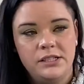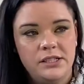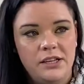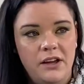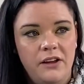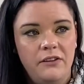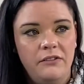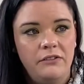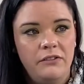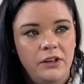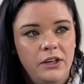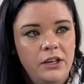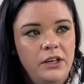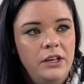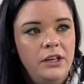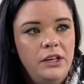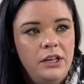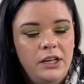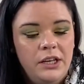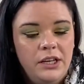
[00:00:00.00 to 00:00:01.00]
stuff.
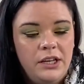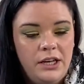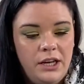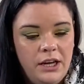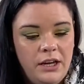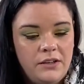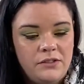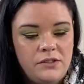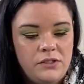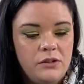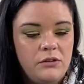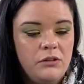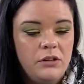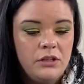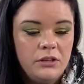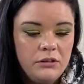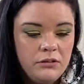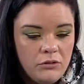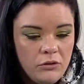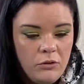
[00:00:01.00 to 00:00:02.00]
Yeah, so
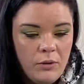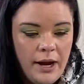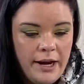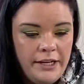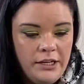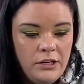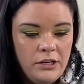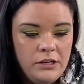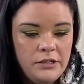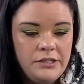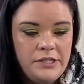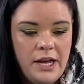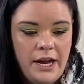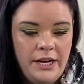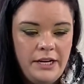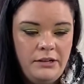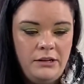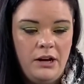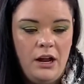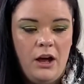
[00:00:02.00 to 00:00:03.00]
the grinders,
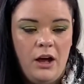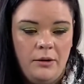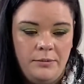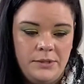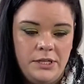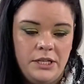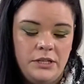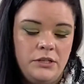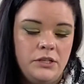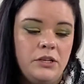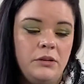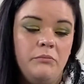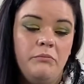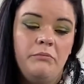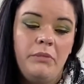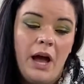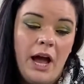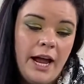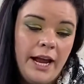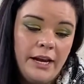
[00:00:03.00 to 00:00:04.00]
I opted to
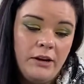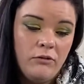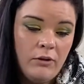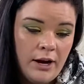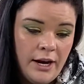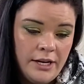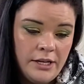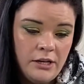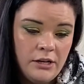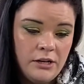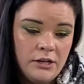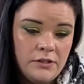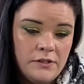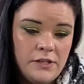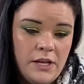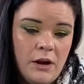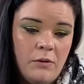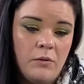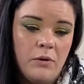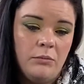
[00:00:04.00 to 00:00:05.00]
buy grinders
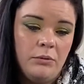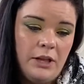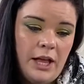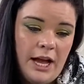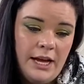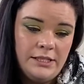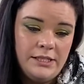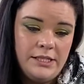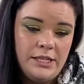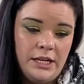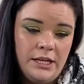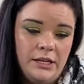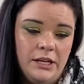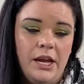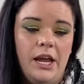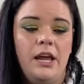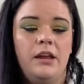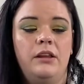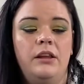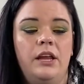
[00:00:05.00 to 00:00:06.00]
that were plastic,
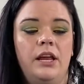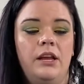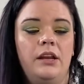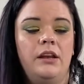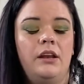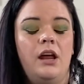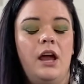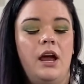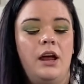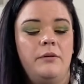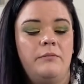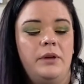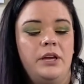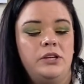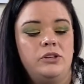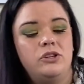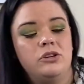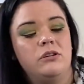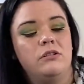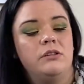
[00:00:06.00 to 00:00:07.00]
and then I made
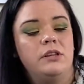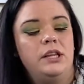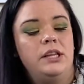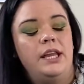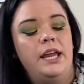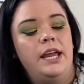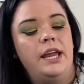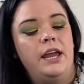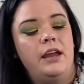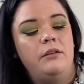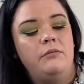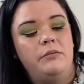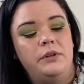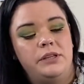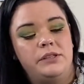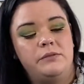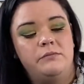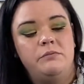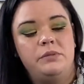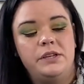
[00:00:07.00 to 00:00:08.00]
sure that they had
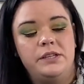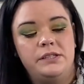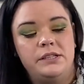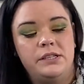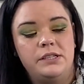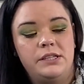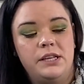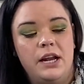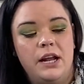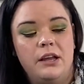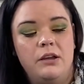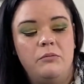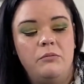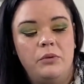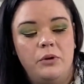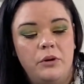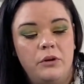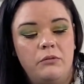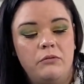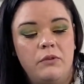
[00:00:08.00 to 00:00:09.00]
bits and pieces that I can
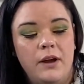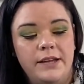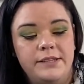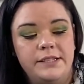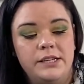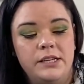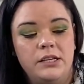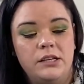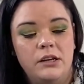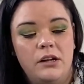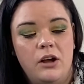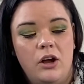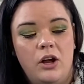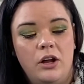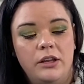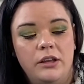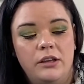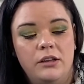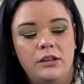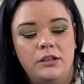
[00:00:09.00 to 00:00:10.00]
put resin
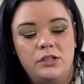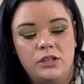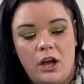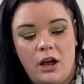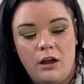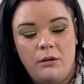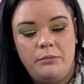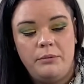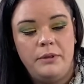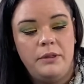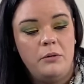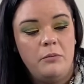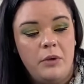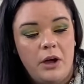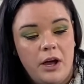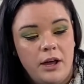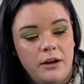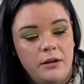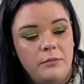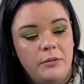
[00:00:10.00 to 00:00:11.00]
on the top and the
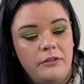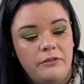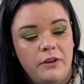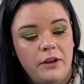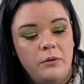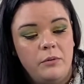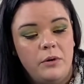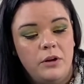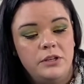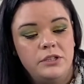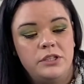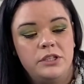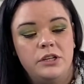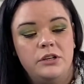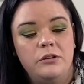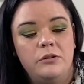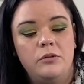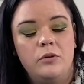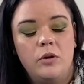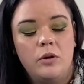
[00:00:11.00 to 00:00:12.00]
bottom if I want to,
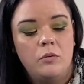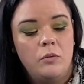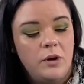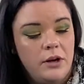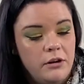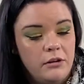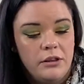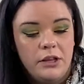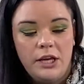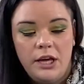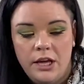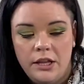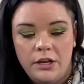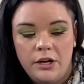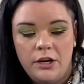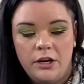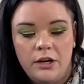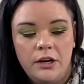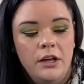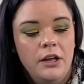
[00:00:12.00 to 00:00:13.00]
or one or the
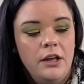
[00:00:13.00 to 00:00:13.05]
other.